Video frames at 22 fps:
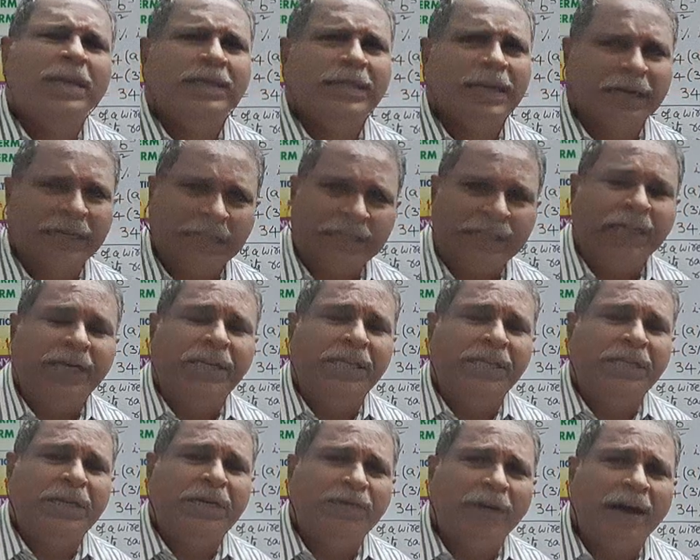That is the
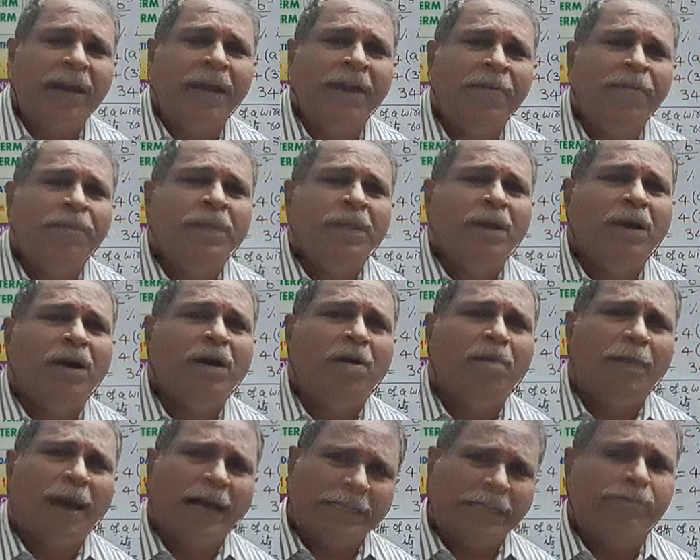reason why
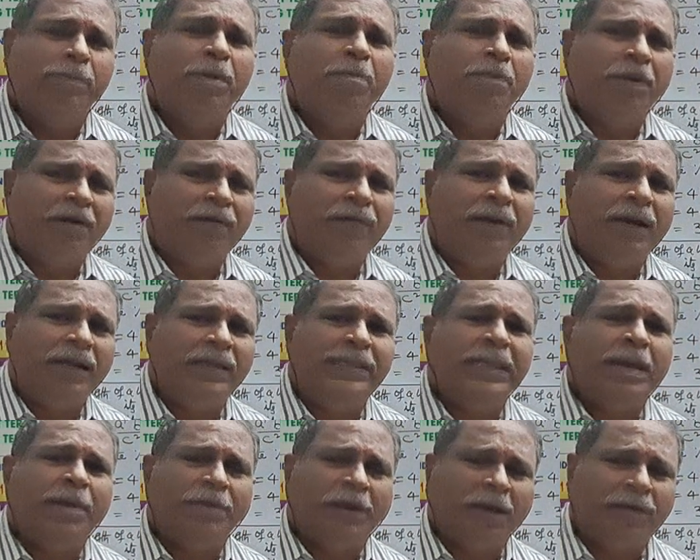maximum
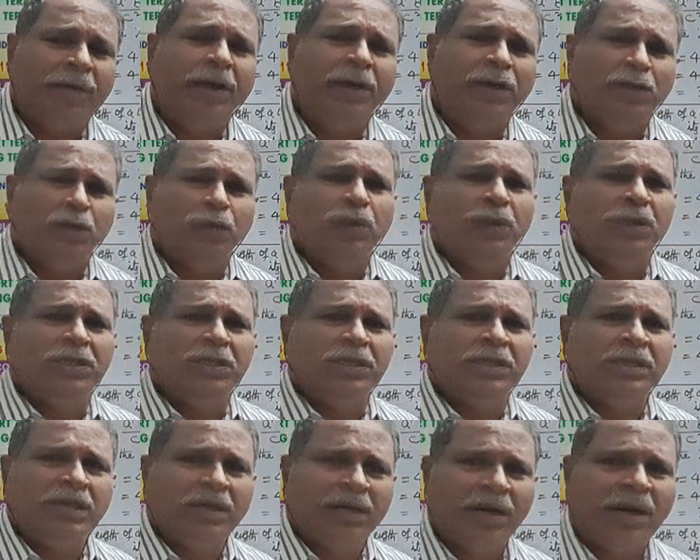preference I am giving to
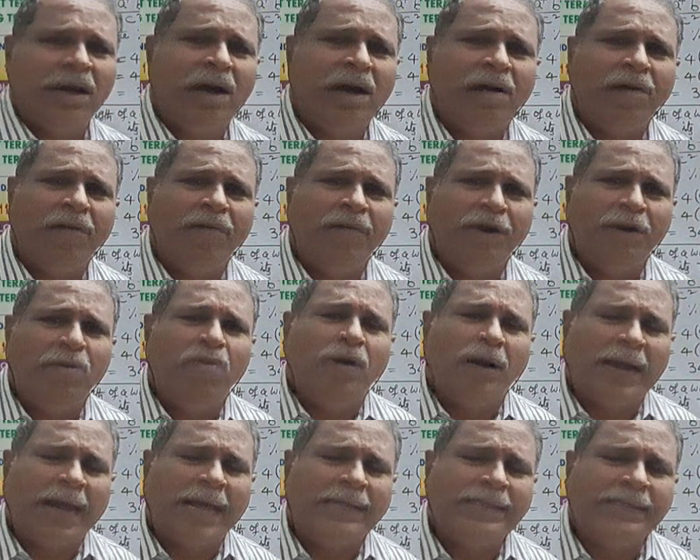this video
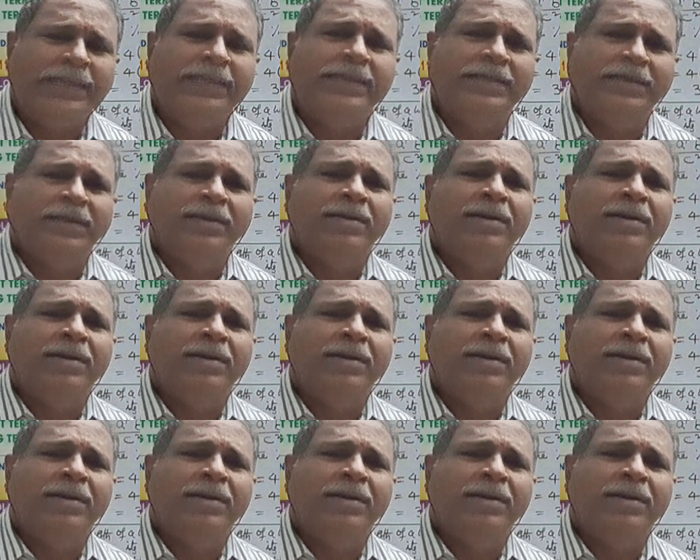classes